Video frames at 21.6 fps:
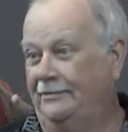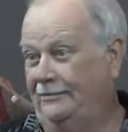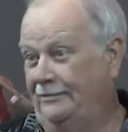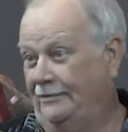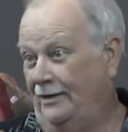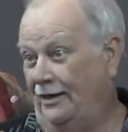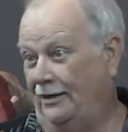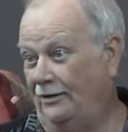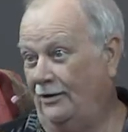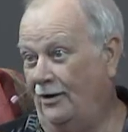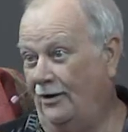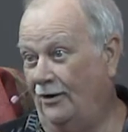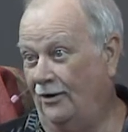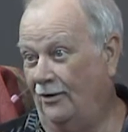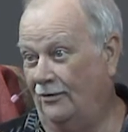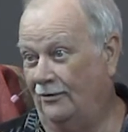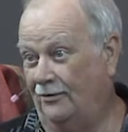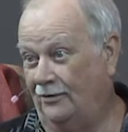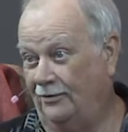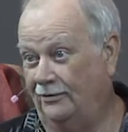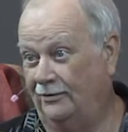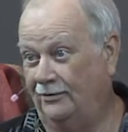
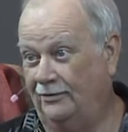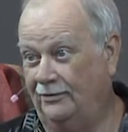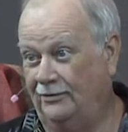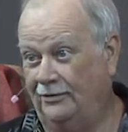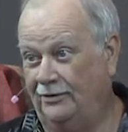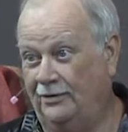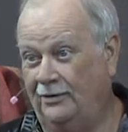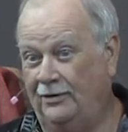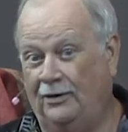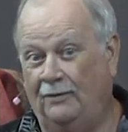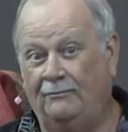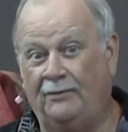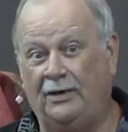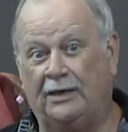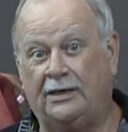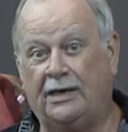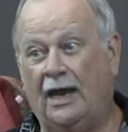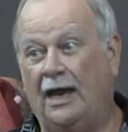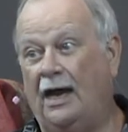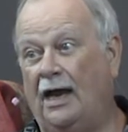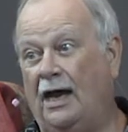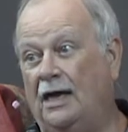Hello.
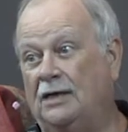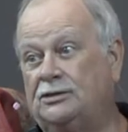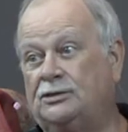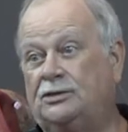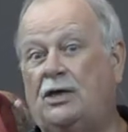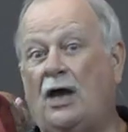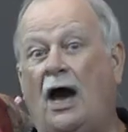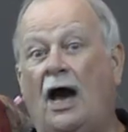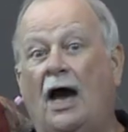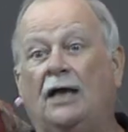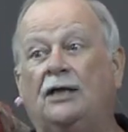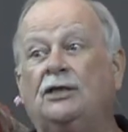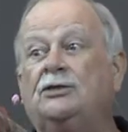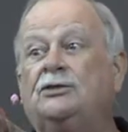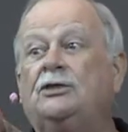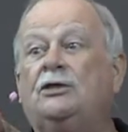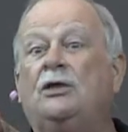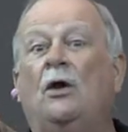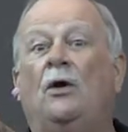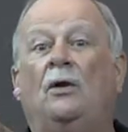Because God is the